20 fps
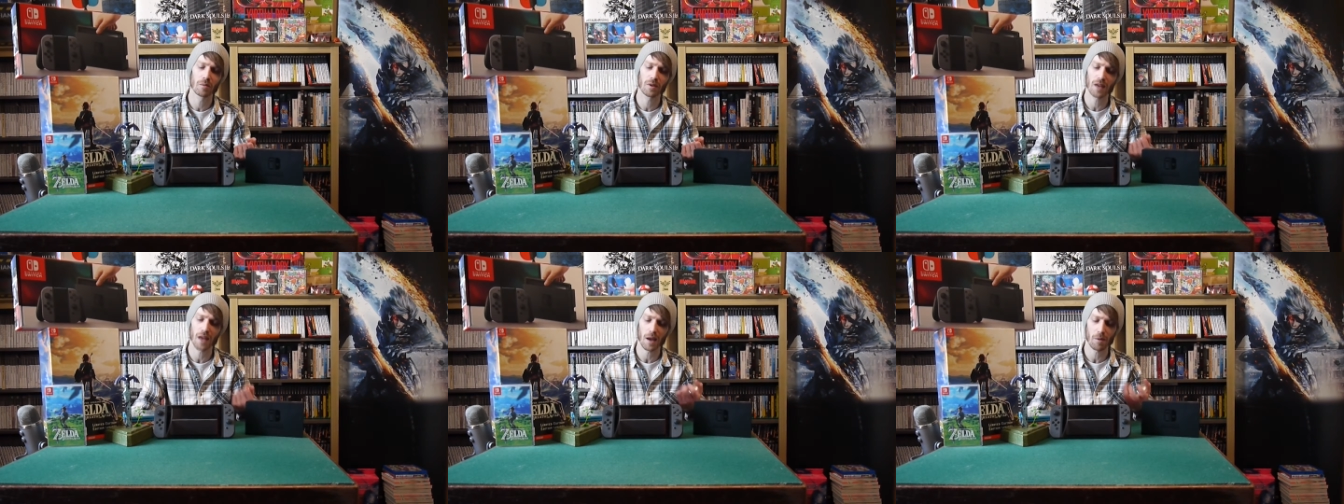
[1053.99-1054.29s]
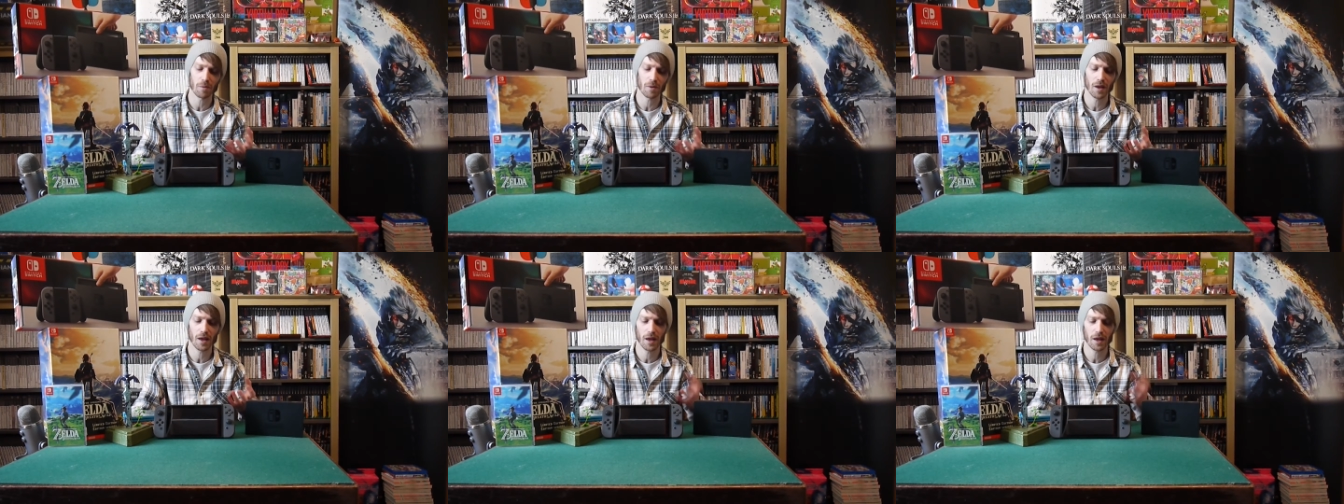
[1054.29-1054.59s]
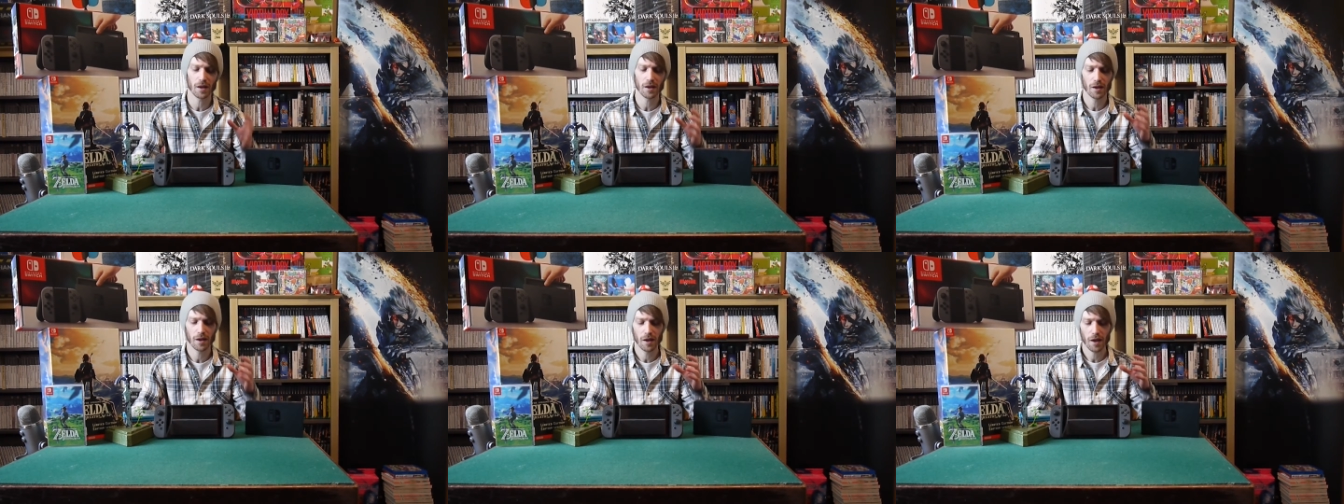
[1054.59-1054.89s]

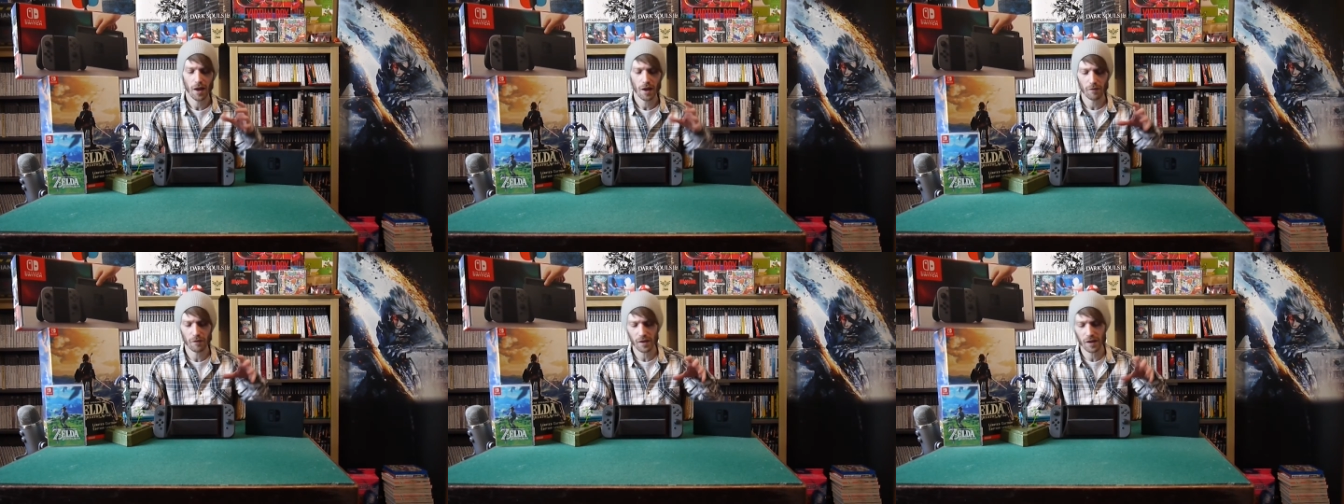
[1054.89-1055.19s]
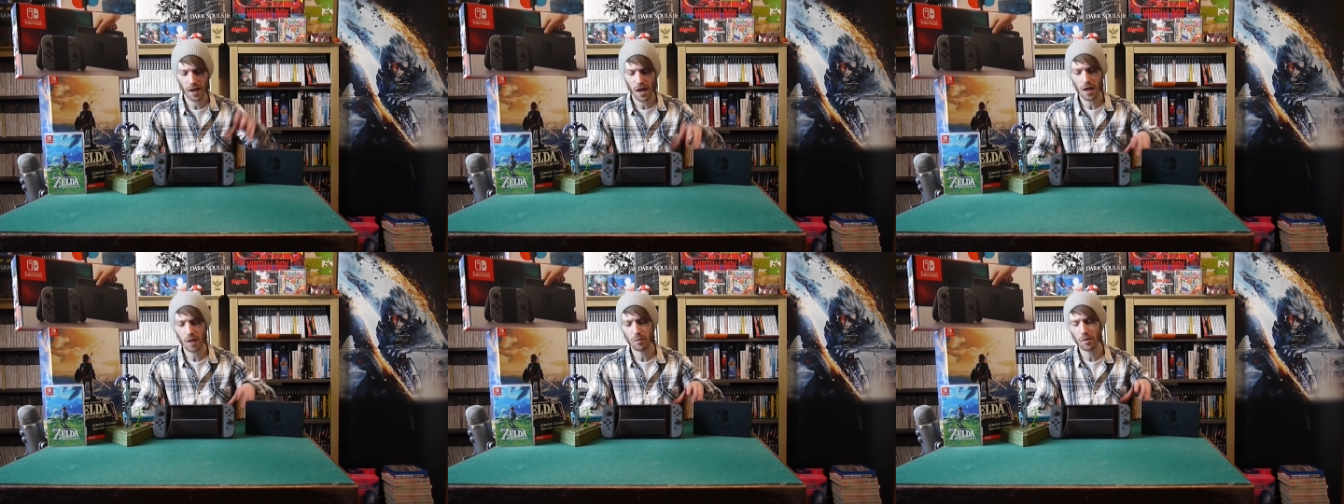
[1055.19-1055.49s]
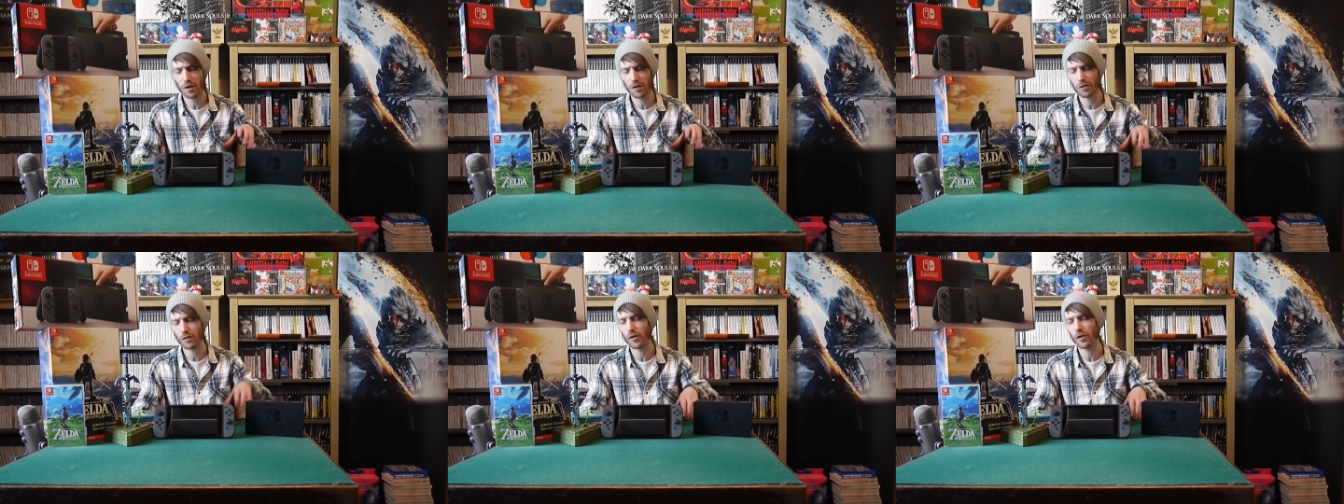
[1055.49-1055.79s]
Gameplay, if a game
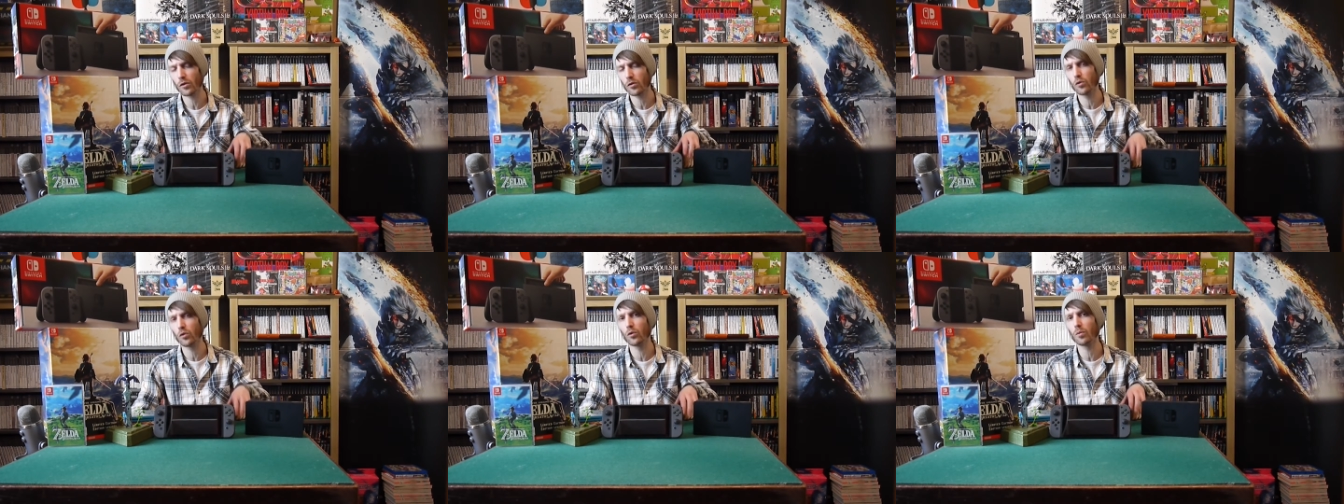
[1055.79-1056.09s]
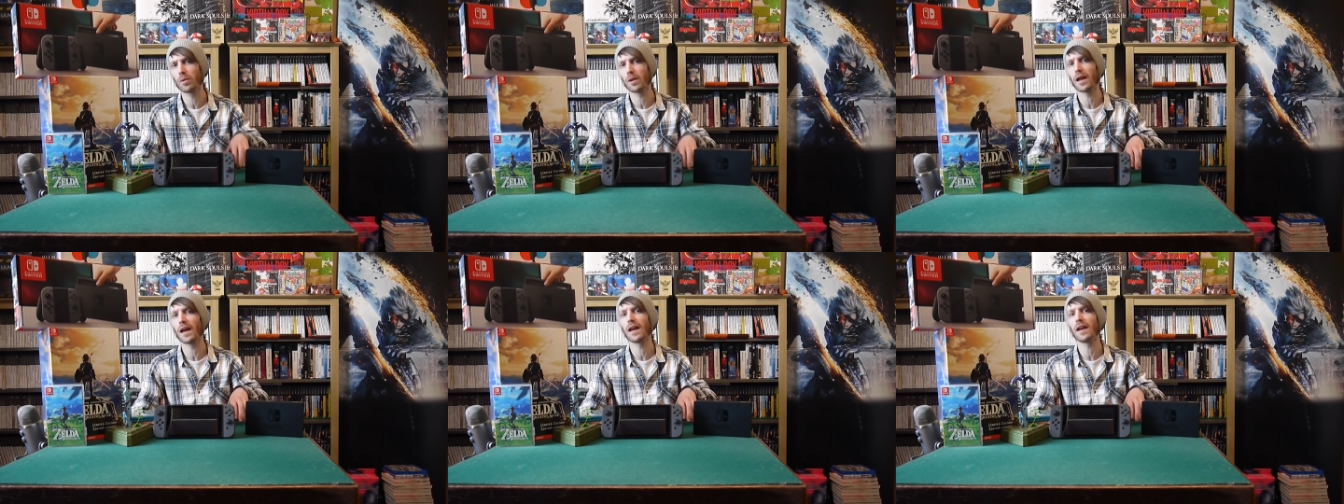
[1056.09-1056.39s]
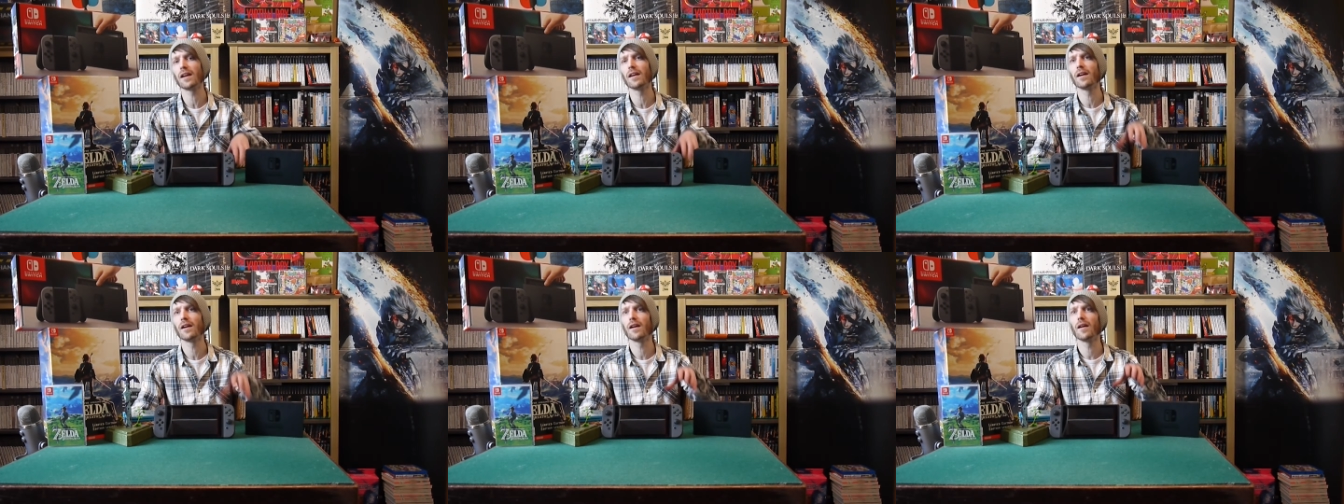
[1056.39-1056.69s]
is fun to
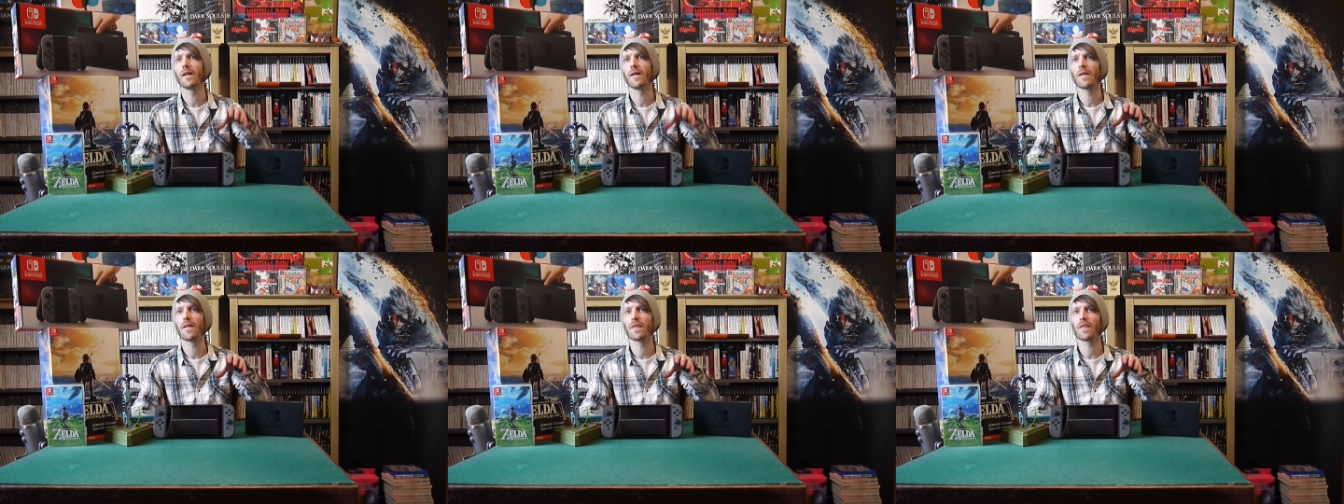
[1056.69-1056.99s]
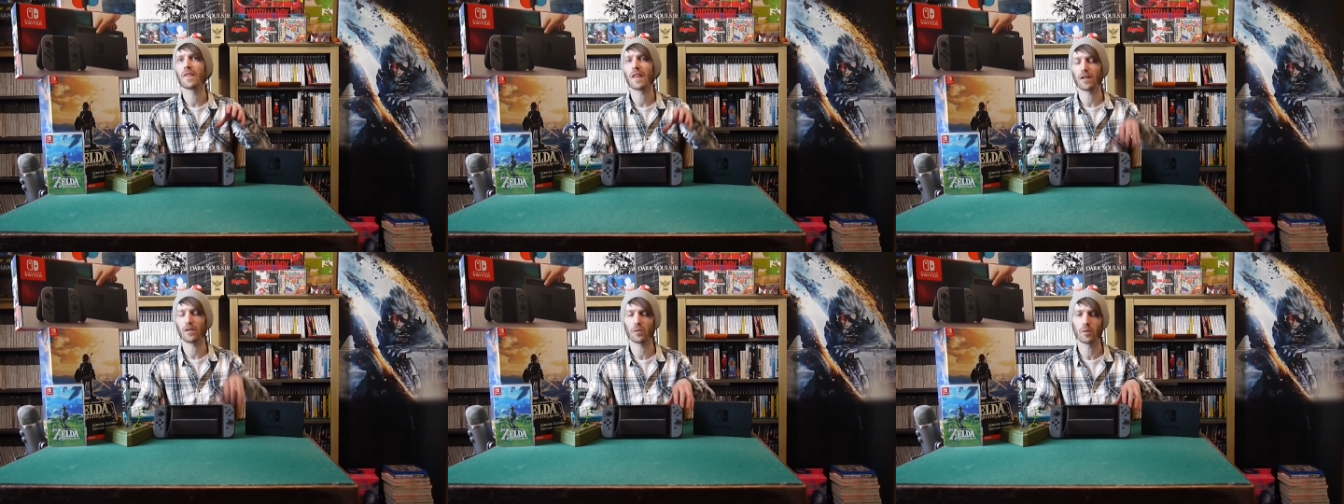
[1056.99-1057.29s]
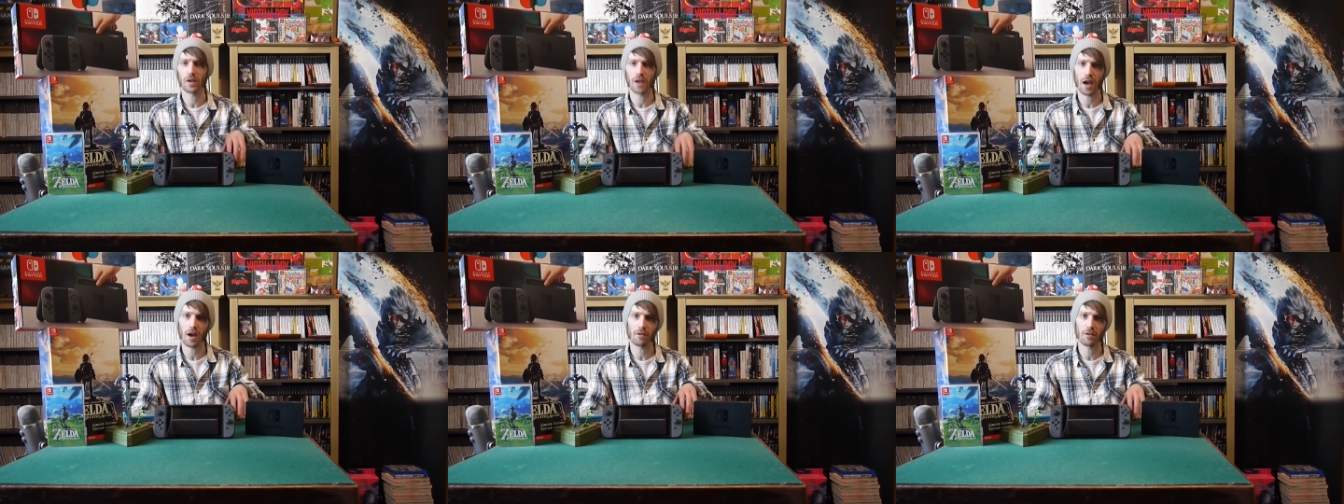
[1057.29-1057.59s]
play, that's
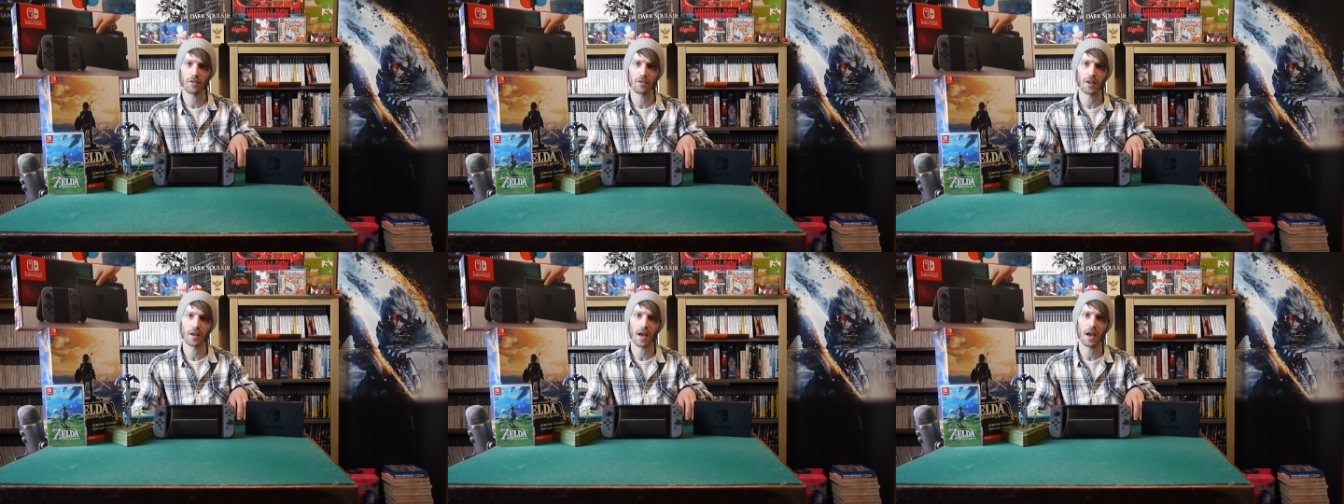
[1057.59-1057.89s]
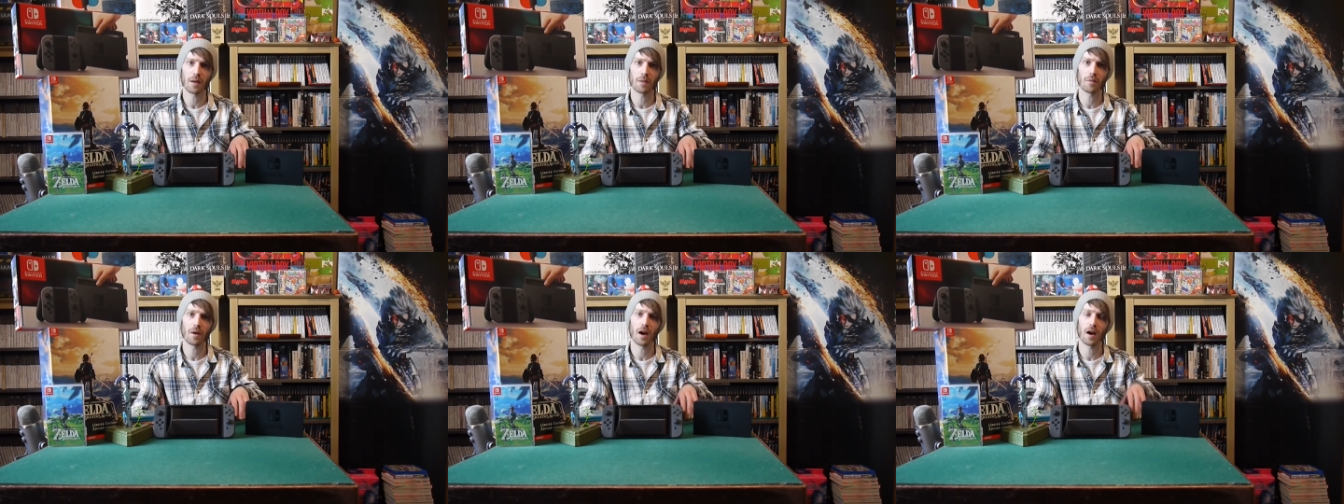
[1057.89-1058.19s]
what carries the game.